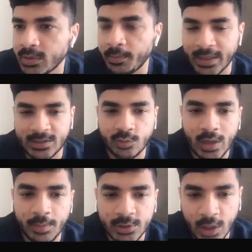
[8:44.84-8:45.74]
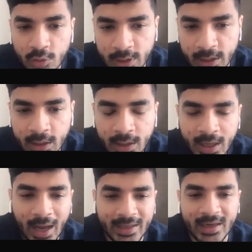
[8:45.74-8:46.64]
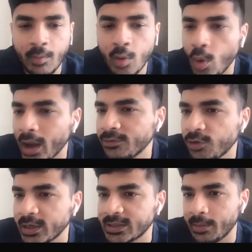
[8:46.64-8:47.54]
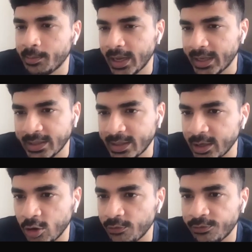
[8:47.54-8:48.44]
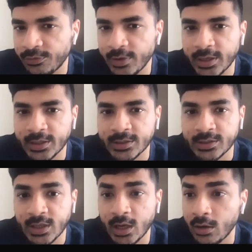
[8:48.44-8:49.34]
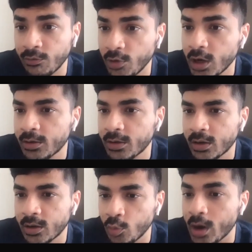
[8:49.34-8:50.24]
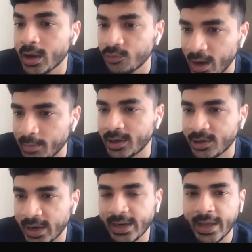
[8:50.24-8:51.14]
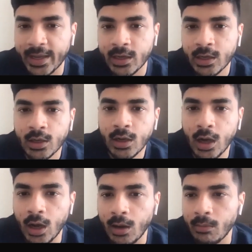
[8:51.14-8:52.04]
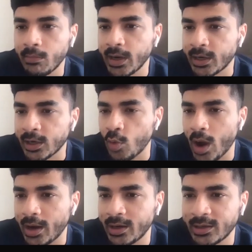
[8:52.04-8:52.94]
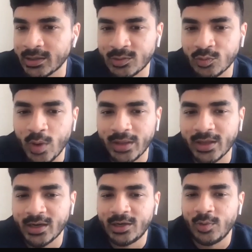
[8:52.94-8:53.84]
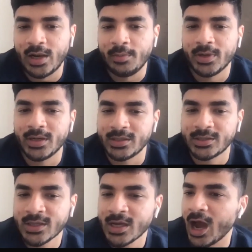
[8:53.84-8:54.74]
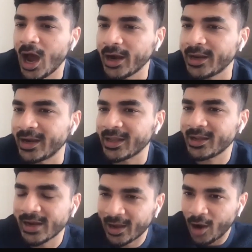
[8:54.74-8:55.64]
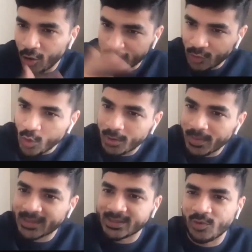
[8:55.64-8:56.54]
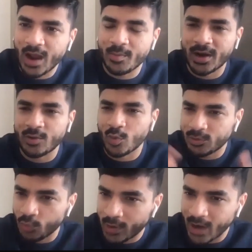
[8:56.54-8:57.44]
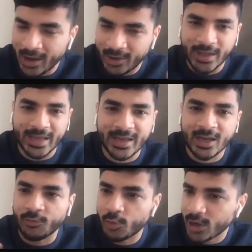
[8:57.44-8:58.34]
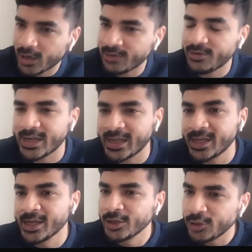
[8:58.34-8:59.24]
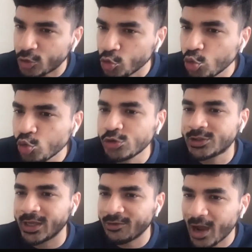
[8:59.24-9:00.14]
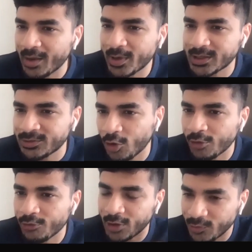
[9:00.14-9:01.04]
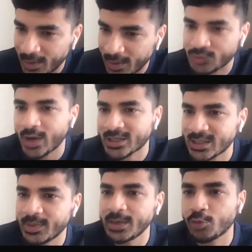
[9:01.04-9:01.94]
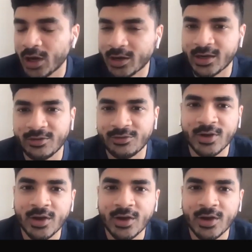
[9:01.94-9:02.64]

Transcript: the best developers out there. I think number one, for example, I can think of is work environment, right? Like it requires whether developers are getting, like, how's your workplace environment? What are you taking care of productivity, the tools, the environments for developers to actually be productive,